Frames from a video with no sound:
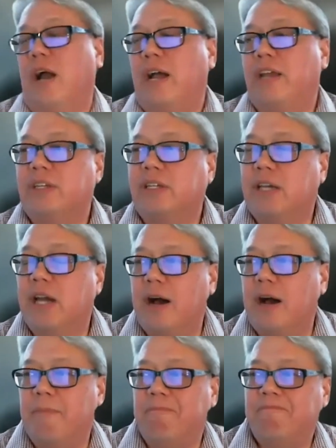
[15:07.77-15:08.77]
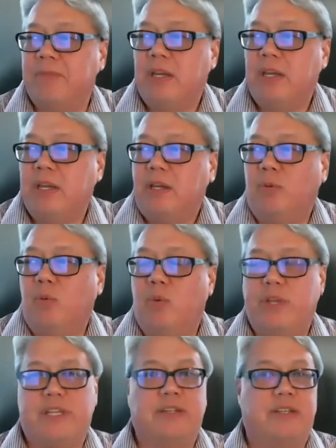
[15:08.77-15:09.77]
I think
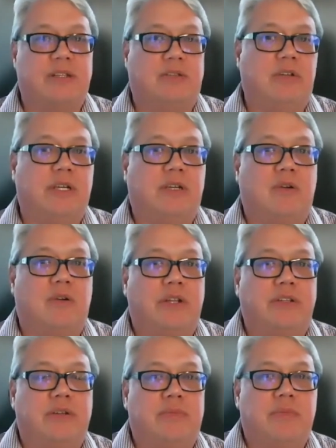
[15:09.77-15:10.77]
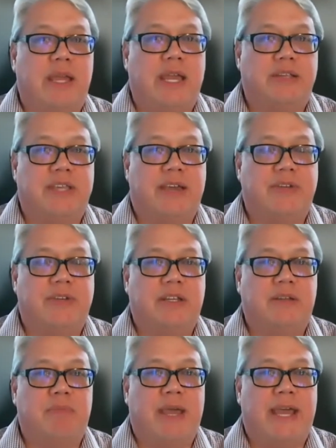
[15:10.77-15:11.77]
we tend to look at quantum as having an
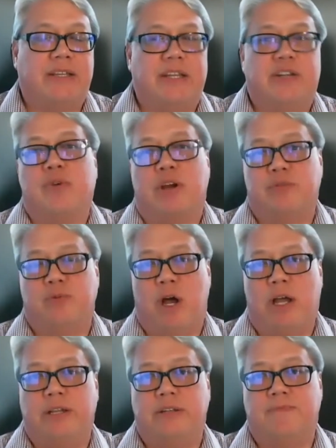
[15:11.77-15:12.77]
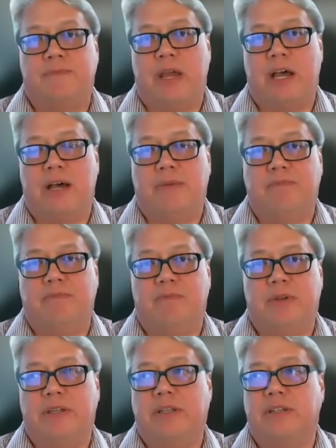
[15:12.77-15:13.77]
impact enterprise-wide.
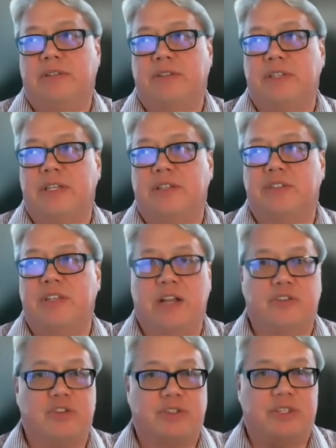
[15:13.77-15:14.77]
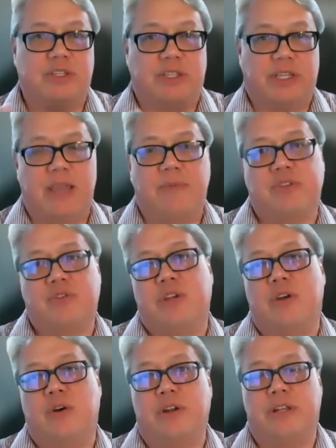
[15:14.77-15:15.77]
It's not just in the
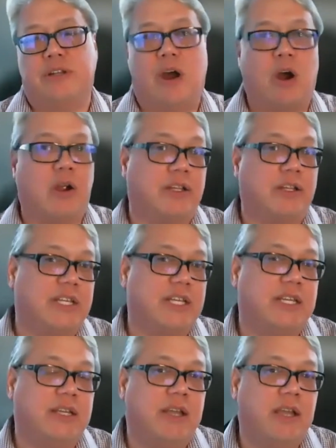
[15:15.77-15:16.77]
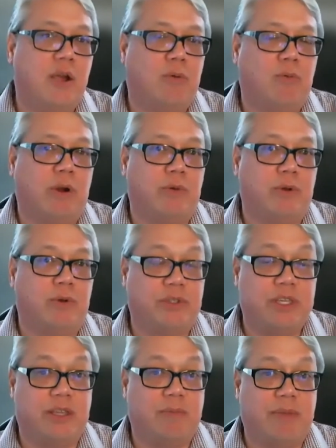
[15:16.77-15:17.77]
chemistry or in an R&D where we will
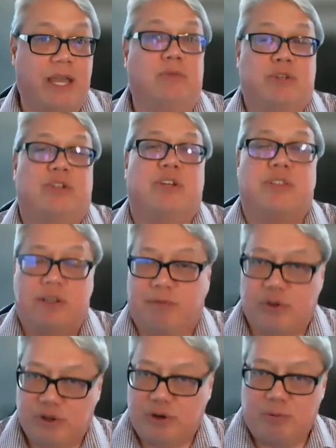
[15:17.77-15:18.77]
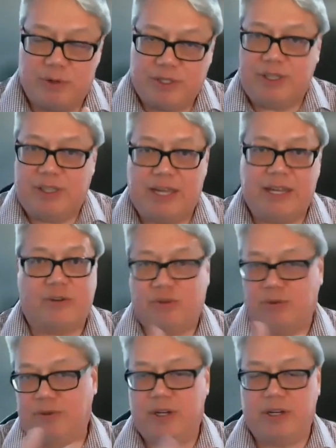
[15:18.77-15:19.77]
see the impact, which I think for sure we see that
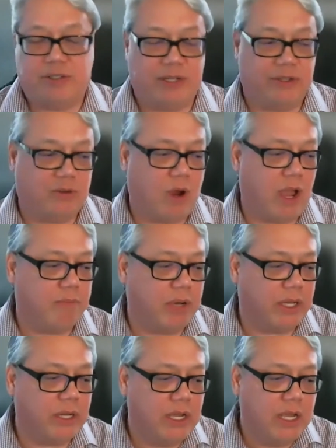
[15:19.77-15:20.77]
natural fit as I described, but